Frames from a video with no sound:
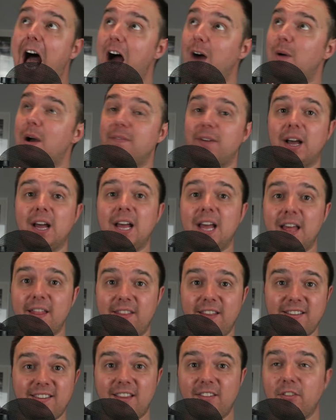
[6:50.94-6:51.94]
However,
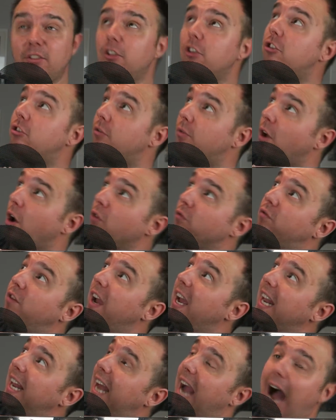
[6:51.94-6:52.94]
this isn't a
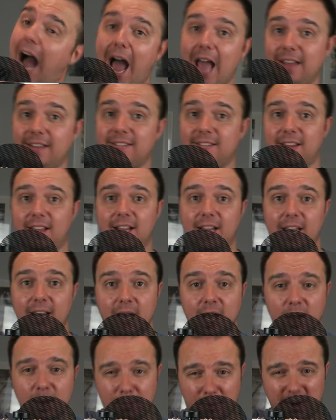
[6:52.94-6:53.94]
really high
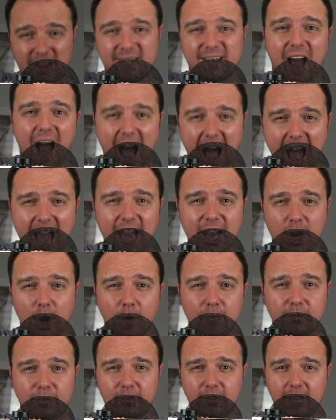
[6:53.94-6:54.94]
ceiling, but it's a high
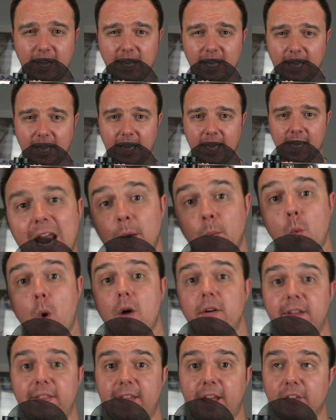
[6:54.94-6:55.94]
enough ceiling. And I'm
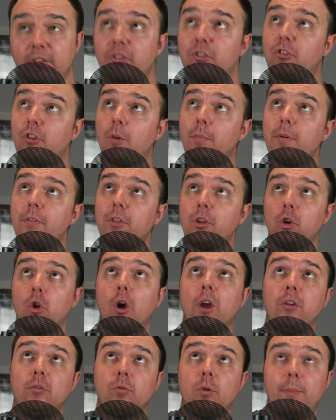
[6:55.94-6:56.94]
worried that some of the
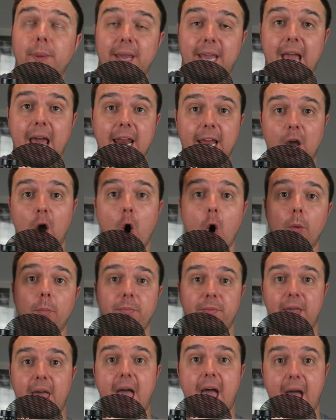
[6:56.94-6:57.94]
noise will be getting
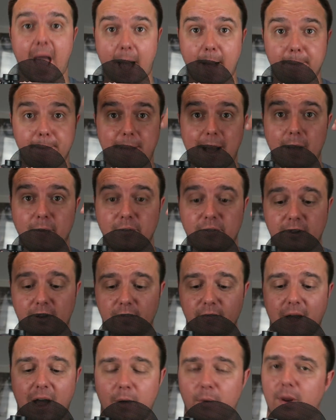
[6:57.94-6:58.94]
up there and
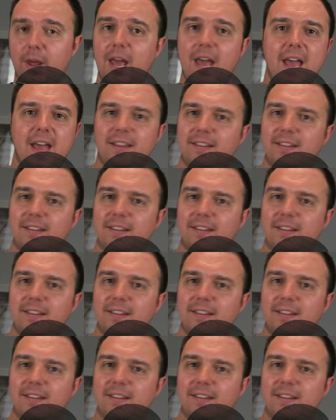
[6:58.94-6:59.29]
bouncing around.